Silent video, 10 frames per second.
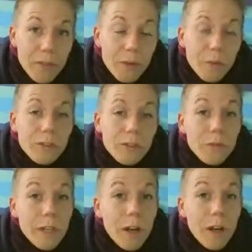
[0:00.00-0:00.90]
every single
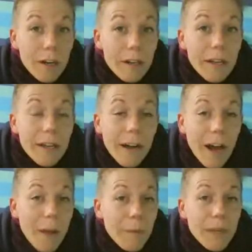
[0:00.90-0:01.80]
month towards your free
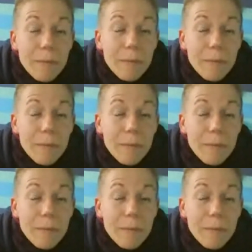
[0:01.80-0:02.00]
car.